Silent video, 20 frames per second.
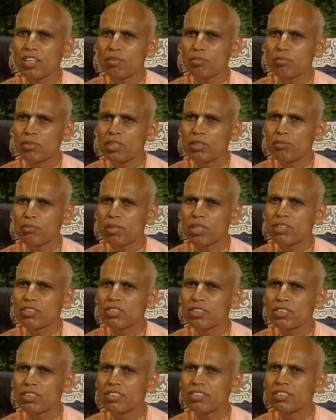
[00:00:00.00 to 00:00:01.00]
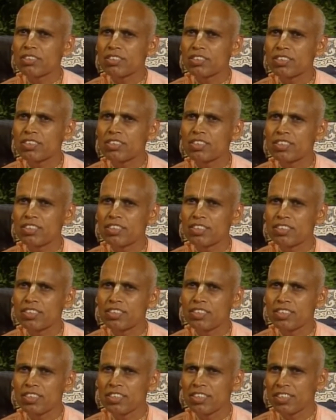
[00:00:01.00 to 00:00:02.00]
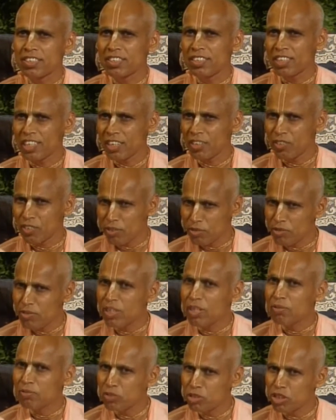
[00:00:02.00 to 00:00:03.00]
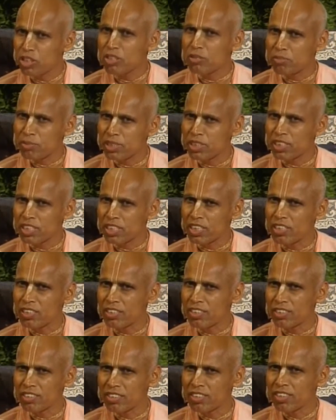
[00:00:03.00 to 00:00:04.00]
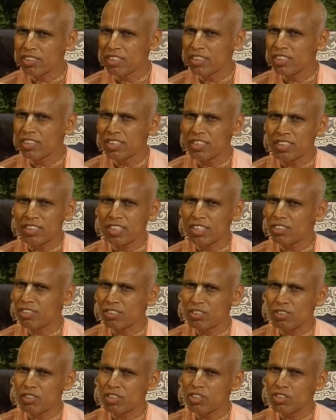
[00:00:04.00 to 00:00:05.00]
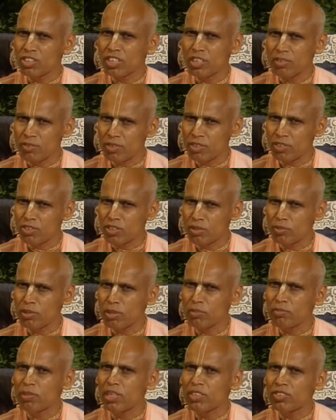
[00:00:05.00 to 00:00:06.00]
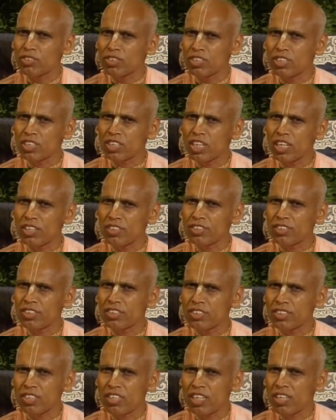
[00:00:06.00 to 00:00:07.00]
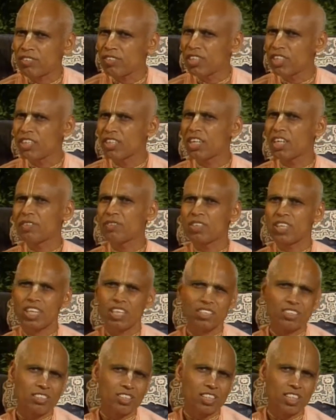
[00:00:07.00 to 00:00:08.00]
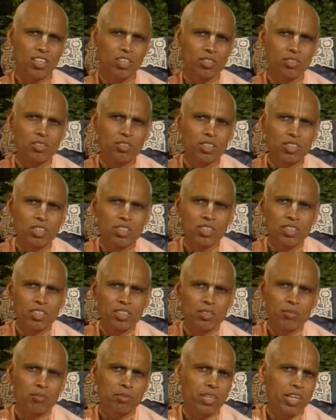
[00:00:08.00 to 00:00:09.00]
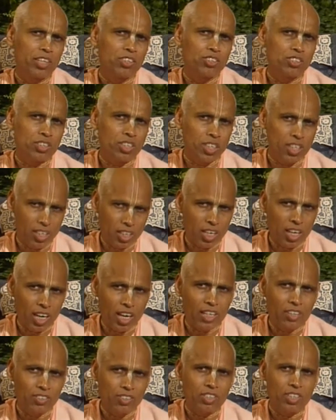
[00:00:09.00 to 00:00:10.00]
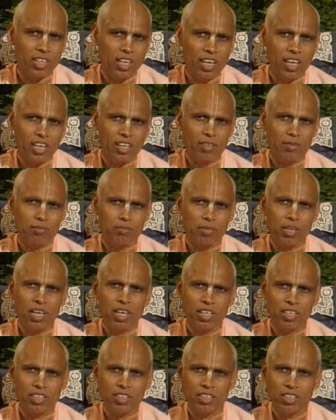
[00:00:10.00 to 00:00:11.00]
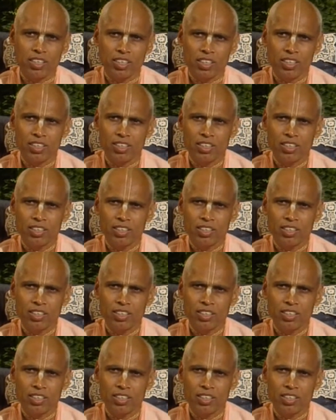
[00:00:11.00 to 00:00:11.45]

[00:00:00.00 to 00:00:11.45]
big buses. They were from Germany and they could only stay for so many months in the country. So around that time they had to go. But I still had a man,